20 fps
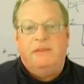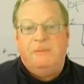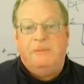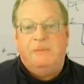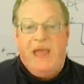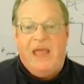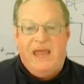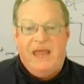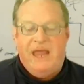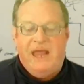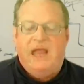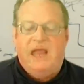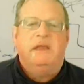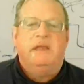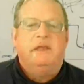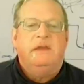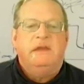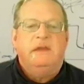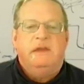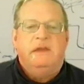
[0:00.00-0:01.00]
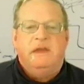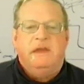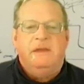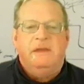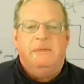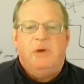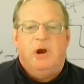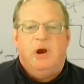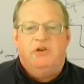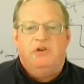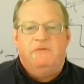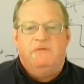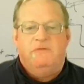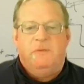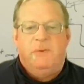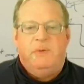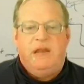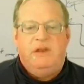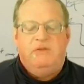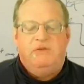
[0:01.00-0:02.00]
the panic in March of
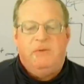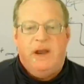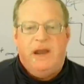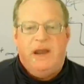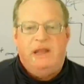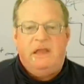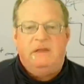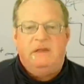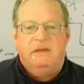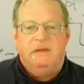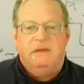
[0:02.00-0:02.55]
2020.